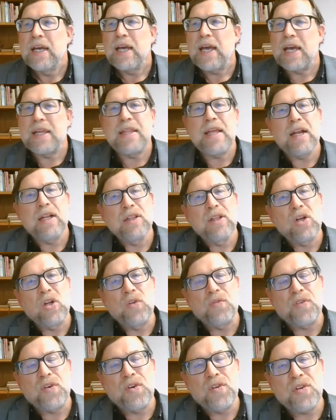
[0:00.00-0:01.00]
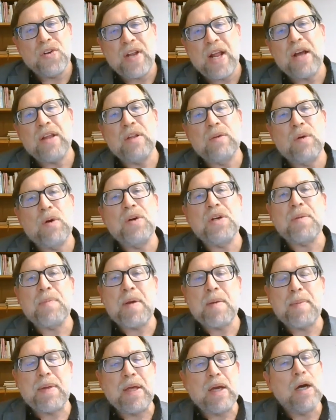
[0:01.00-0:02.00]
and then a little further down the road you
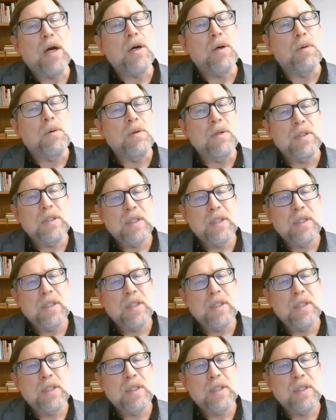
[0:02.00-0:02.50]
might be, oh,